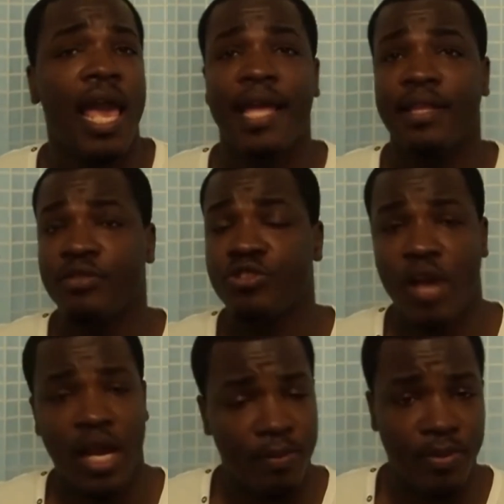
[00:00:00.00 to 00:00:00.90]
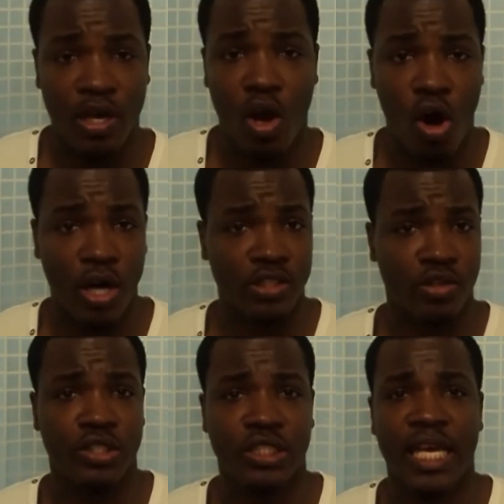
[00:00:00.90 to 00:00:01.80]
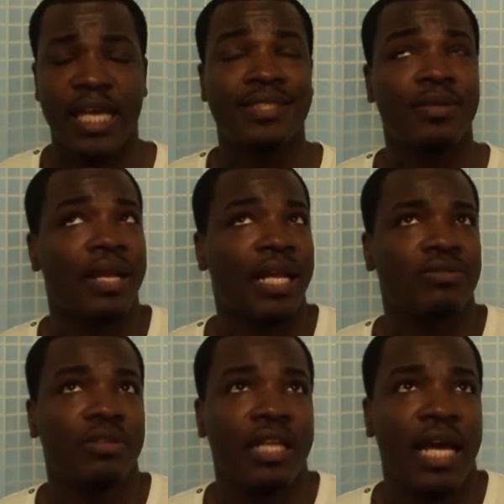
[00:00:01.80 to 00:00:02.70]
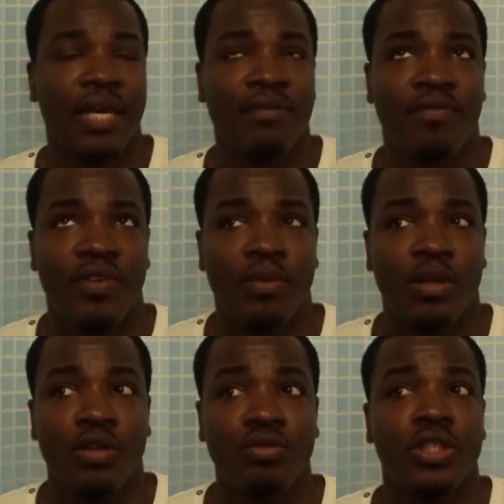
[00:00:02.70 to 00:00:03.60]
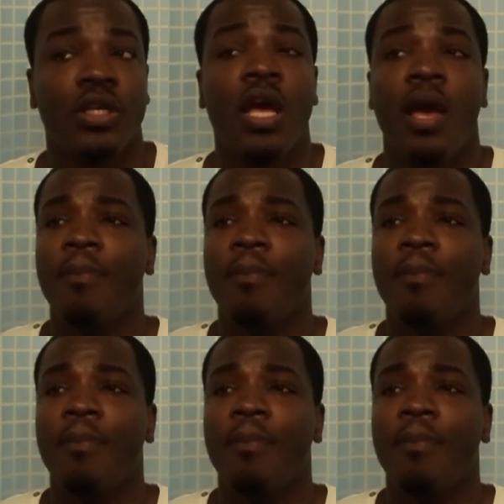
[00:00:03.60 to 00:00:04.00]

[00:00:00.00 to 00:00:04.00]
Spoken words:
And trying to be an artist on stage, to me, that's really not giving female illusion.